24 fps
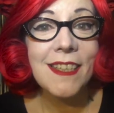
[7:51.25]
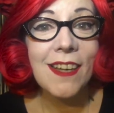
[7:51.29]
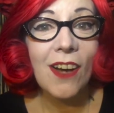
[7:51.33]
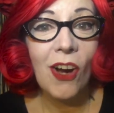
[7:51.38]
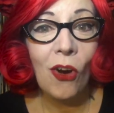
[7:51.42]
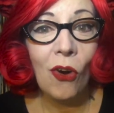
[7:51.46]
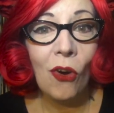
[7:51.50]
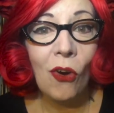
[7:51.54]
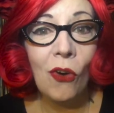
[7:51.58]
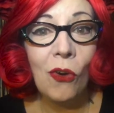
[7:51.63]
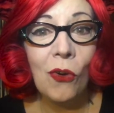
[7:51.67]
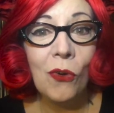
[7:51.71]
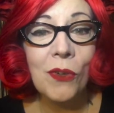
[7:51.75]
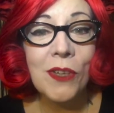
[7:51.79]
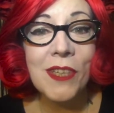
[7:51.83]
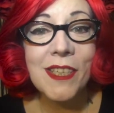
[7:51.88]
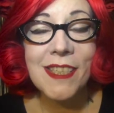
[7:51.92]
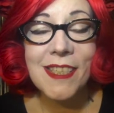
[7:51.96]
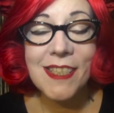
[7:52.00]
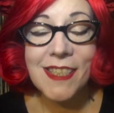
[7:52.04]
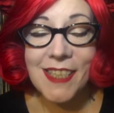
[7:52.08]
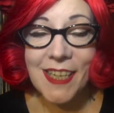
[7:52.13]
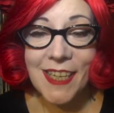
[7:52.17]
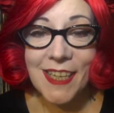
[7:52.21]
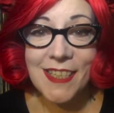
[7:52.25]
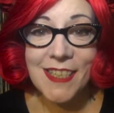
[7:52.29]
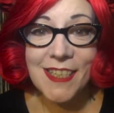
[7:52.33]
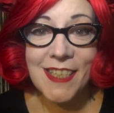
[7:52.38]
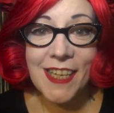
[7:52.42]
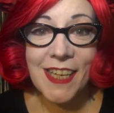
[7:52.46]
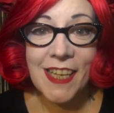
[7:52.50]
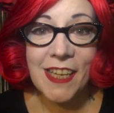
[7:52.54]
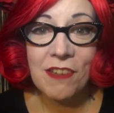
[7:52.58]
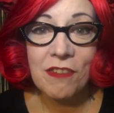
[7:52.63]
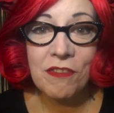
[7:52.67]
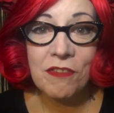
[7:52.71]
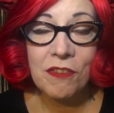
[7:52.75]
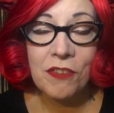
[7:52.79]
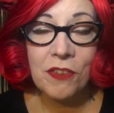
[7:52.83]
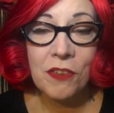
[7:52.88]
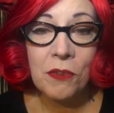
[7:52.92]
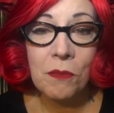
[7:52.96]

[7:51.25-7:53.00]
all stay safe,